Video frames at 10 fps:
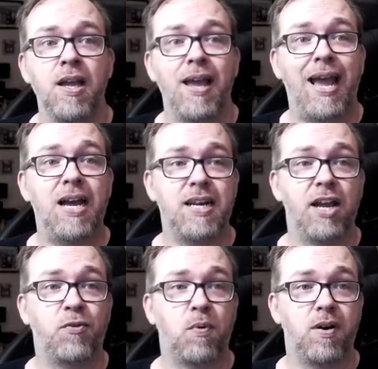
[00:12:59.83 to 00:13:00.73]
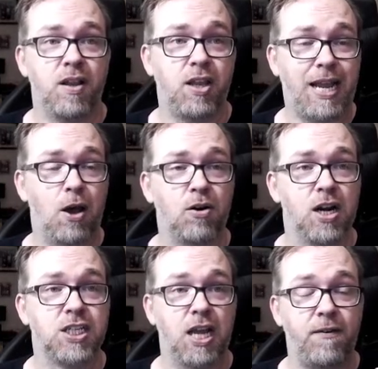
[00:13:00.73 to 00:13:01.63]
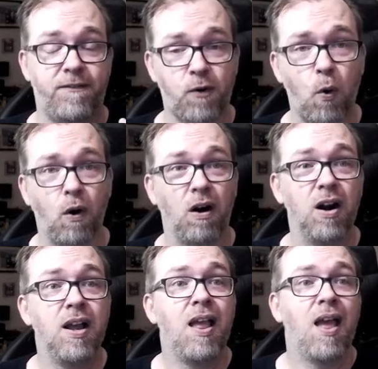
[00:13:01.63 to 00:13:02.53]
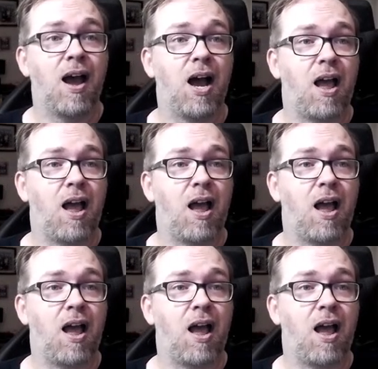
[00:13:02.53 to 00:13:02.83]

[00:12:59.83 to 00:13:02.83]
And if the counter is at four, uh,